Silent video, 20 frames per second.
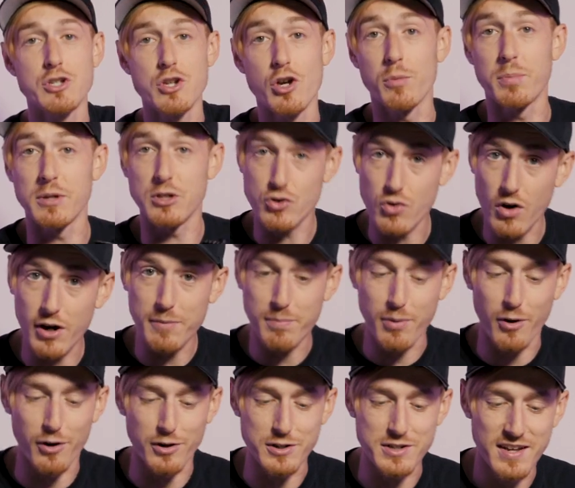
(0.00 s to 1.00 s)
Joby
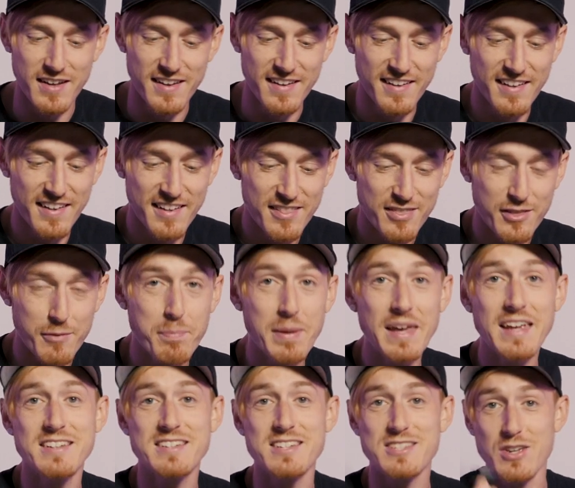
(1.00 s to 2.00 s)
Tripod. The
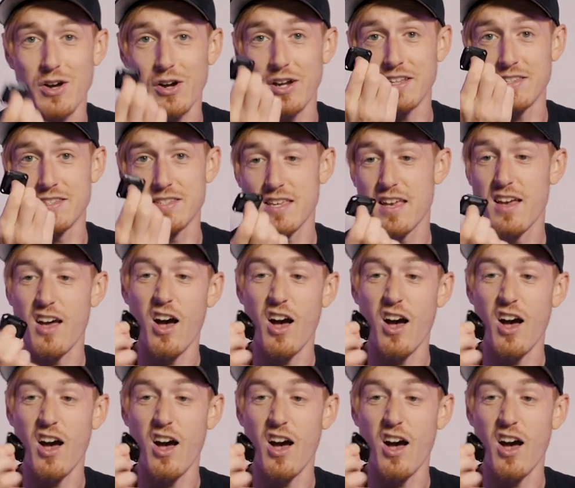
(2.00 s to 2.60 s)
Peak Design's